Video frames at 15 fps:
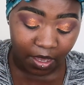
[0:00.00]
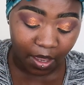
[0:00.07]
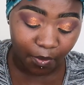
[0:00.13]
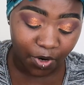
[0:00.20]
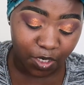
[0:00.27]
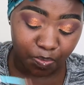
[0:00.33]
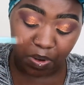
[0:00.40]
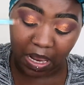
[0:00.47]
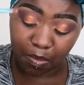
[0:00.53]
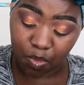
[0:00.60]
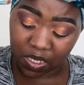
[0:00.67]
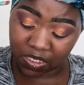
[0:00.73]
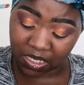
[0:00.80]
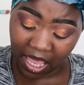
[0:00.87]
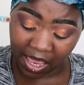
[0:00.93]

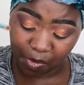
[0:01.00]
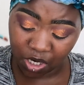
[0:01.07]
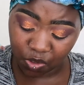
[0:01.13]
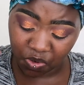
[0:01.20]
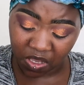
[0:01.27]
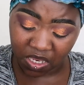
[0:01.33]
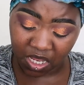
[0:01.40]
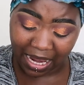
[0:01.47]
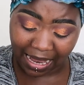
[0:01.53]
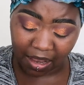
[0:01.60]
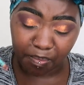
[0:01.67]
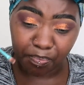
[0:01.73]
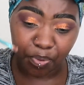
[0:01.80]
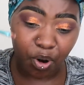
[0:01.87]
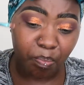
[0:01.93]
I wish we had like a
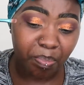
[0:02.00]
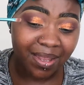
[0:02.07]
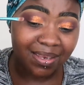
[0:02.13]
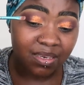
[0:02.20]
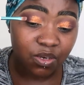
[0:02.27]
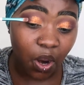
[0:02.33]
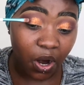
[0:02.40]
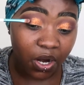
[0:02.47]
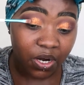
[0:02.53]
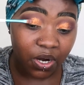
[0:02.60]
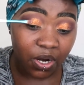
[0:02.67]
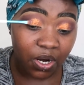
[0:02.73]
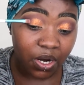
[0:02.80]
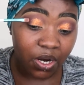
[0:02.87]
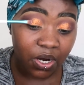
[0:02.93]
proper
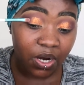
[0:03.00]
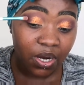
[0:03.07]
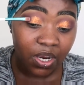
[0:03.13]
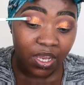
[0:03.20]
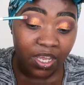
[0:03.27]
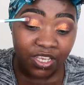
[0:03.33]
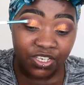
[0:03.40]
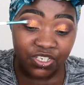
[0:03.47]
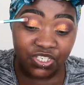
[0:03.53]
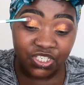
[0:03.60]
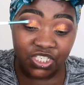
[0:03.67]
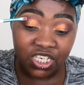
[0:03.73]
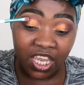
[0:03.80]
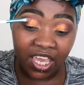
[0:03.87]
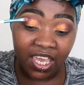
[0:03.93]
darker
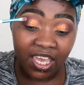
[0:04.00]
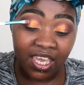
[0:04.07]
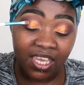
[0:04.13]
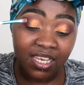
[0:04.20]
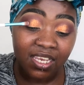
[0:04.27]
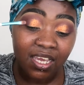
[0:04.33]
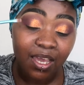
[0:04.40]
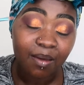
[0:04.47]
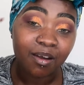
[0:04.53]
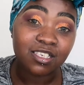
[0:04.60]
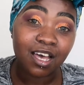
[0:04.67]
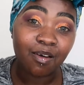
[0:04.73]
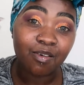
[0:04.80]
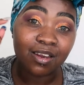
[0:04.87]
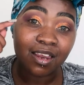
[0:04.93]
shade, because
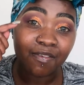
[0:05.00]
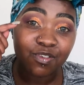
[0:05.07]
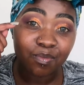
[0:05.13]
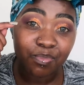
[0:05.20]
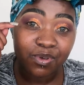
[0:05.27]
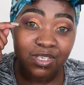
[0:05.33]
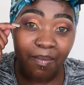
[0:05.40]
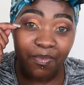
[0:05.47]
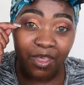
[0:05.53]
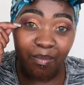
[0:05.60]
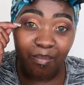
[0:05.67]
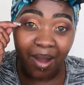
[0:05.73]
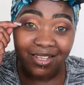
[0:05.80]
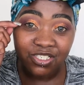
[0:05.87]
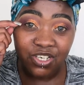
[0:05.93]
I would love to put something
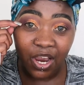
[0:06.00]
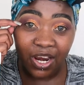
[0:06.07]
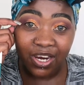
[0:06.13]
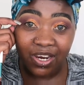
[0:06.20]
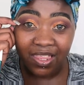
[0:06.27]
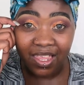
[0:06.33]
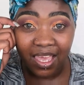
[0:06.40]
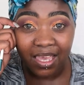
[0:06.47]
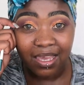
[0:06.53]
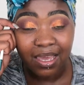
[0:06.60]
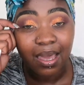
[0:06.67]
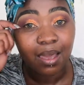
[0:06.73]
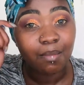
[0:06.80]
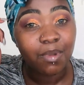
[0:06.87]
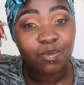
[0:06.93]
much darker there,
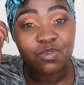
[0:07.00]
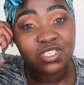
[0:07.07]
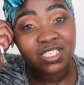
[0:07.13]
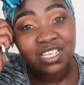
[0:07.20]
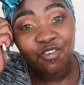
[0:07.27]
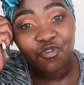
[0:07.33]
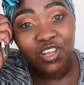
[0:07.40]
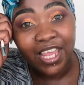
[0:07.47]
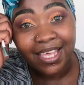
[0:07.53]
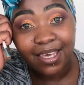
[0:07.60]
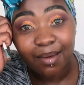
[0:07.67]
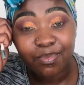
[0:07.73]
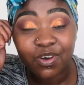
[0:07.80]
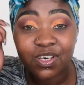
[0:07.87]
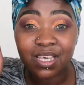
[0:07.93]
but we'll just leave it like
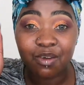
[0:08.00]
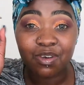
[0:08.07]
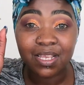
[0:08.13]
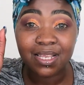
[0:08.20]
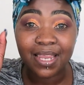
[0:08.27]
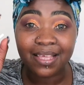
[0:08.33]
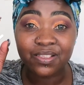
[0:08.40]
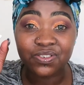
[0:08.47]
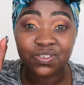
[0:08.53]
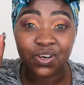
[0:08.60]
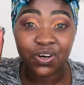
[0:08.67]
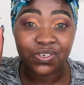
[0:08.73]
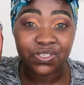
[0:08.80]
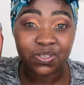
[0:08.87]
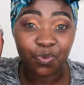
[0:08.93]
that because I really like these
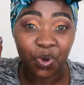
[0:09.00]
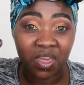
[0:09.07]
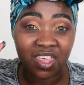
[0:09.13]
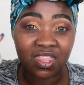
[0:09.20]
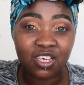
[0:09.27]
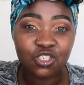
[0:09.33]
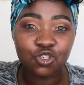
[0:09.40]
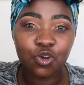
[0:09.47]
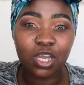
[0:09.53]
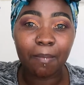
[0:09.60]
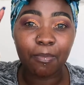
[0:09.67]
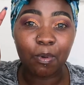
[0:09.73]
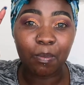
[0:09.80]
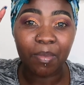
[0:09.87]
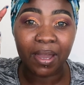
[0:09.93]
girls the way that they're showing
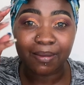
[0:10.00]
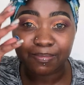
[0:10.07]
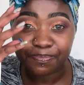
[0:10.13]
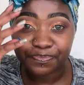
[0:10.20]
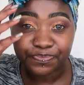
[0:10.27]
up on my